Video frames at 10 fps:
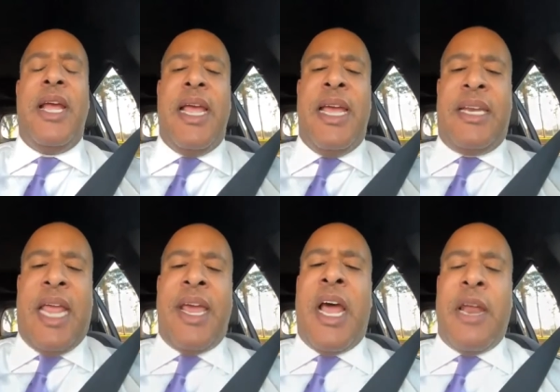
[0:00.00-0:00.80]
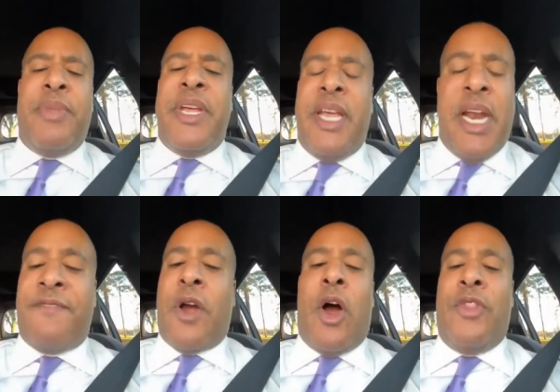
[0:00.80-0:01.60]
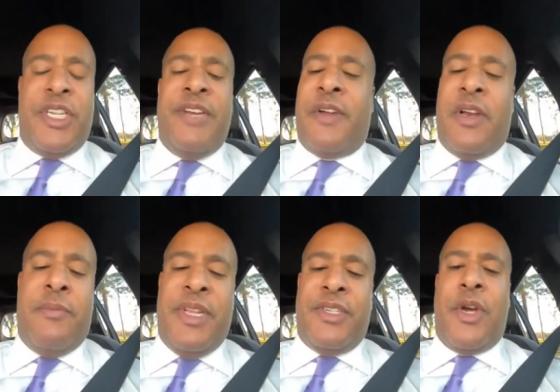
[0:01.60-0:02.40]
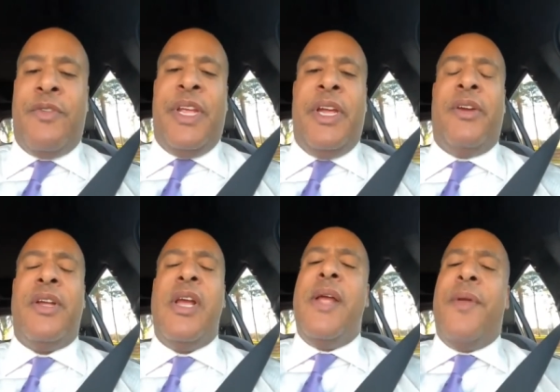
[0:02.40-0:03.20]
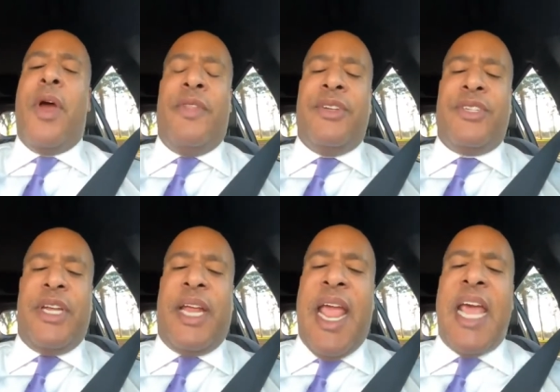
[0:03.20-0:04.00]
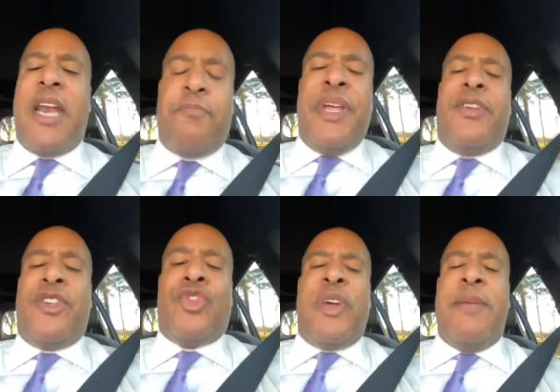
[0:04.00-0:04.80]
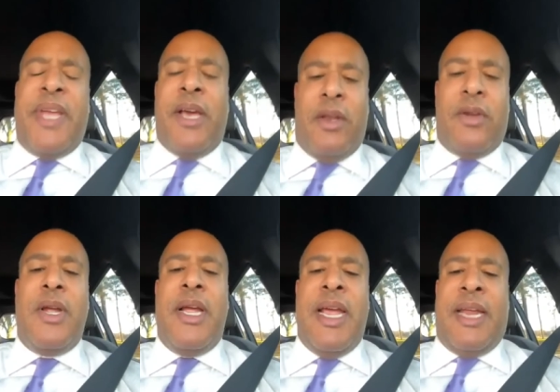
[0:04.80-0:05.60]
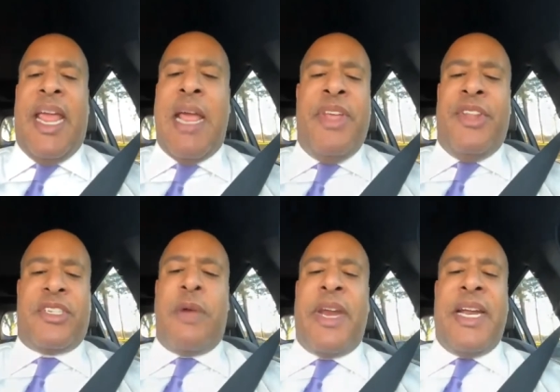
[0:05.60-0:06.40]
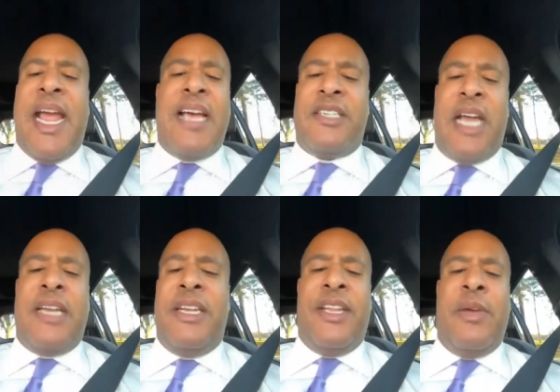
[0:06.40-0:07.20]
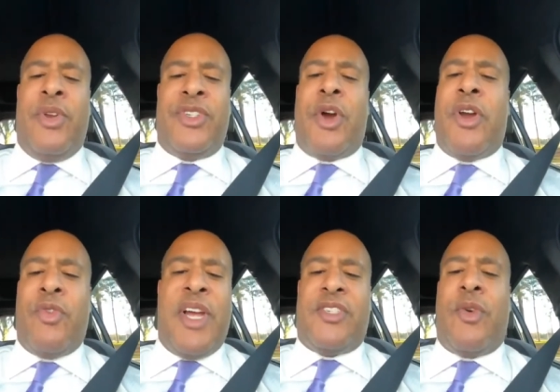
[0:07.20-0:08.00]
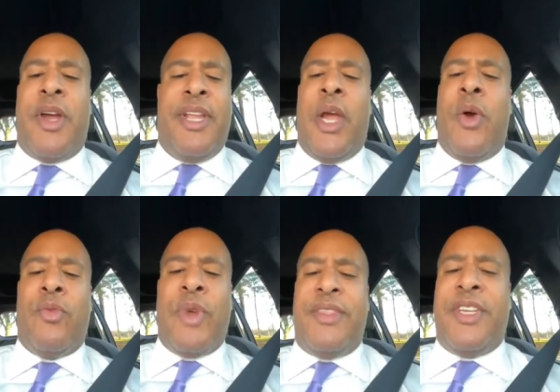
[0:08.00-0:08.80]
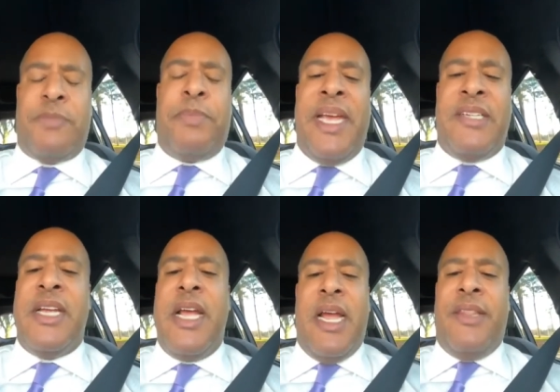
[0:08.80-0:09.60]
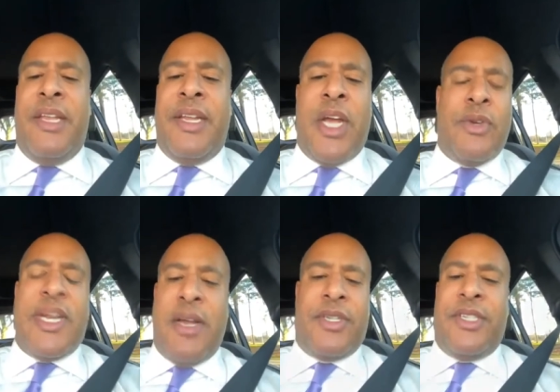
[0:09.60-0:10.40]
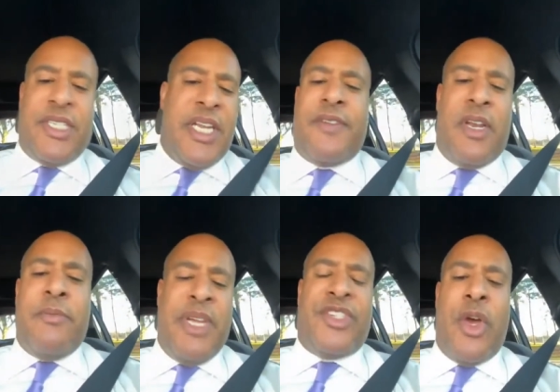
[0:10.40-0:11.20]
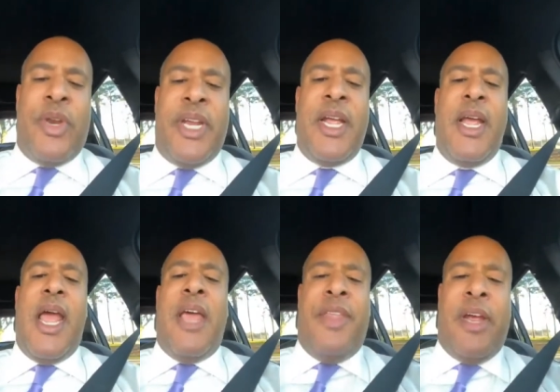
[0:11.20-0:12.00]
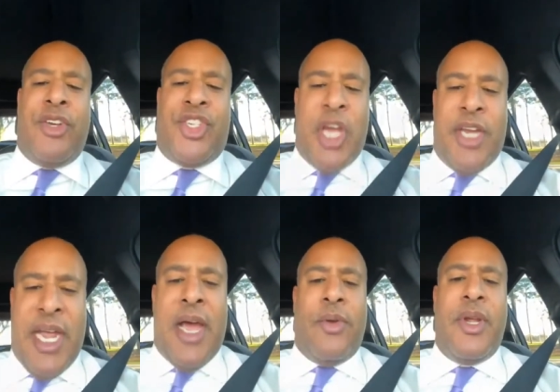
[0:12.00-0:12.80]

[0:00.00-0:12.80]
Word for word: It cannot be, and I've called the city of Columbia this over the year, over the years, it can't be the dream killer it can't be that somebody has an idea and they want to start a restaurant and they go and rent this space and then they go down to the city of Columbia zoning and they are shut down.